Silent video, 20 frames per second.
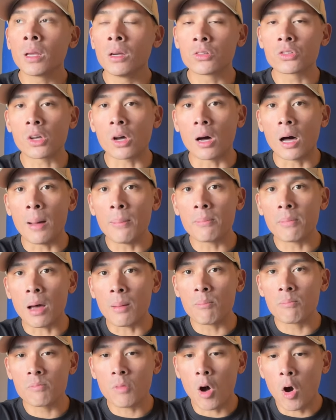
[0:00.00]
So
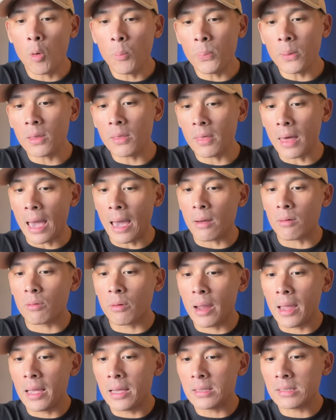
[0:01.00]
I'm hoping that
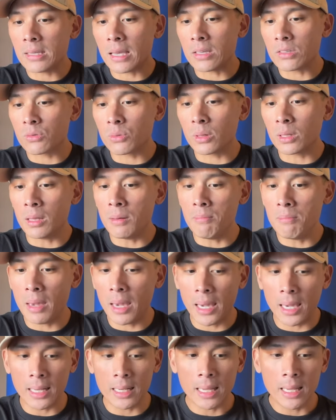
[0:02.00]
Reyes has really
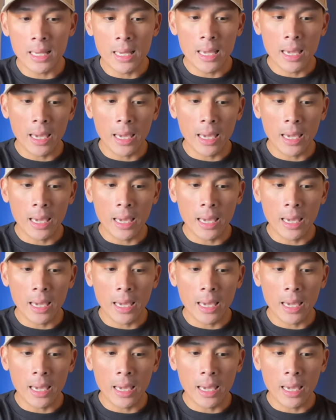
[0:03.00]
made